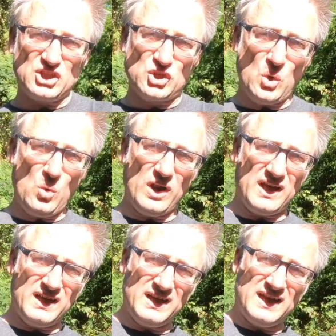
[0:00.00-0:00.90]

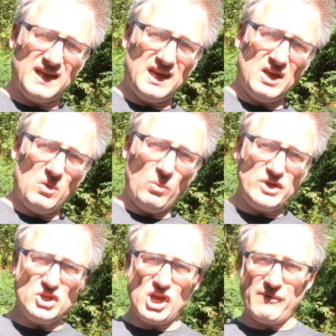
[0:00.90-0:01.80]
taller,
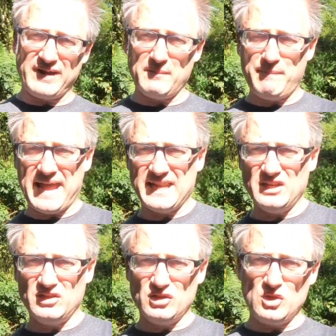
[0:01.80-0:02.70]
when you go around a
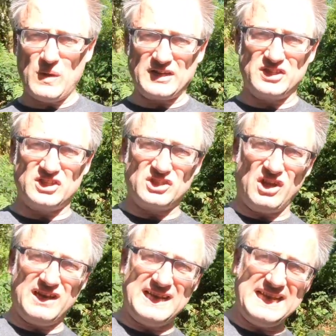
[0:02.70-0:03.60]
bend, you actually
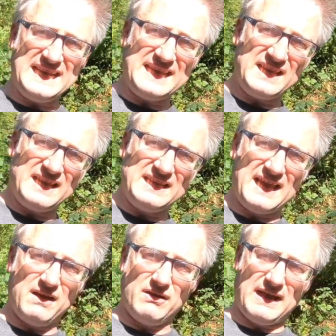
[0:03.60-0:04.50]
start leaning
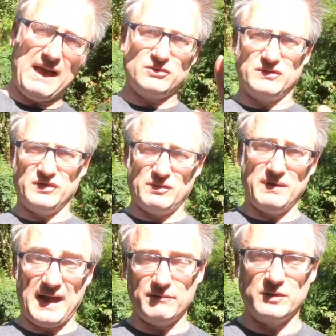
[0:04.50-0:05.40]
out of
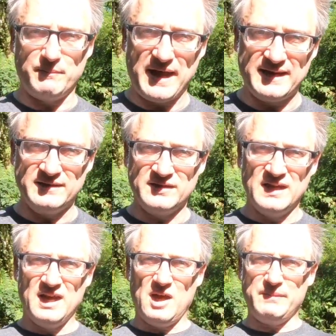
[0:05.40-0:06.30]
the bend
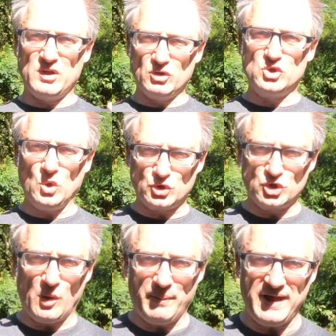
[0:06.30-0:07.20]
because you're
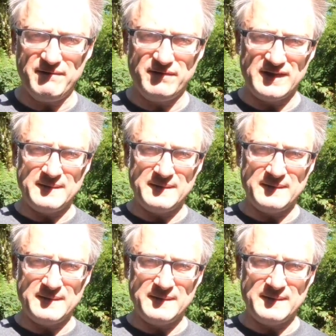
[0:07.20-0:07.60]
top heavy.